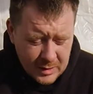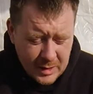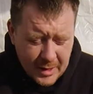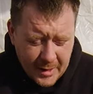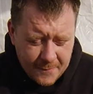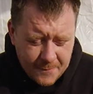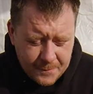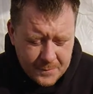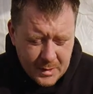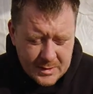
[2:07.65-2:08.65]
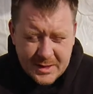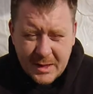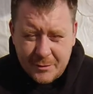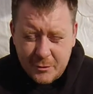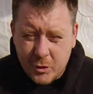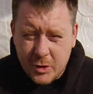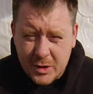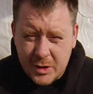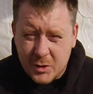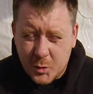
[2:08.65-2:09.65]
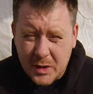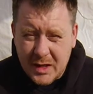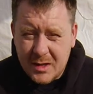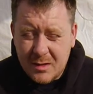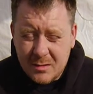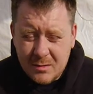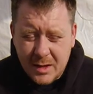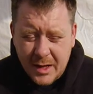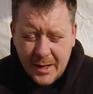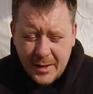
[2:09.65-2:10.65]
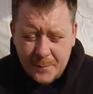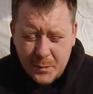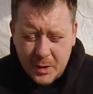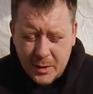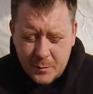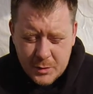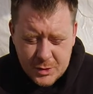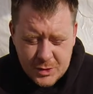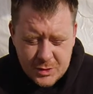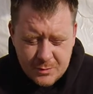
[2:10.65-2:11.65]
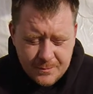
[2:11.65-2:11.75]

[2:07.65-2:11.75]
I did have it running the other week, but it was,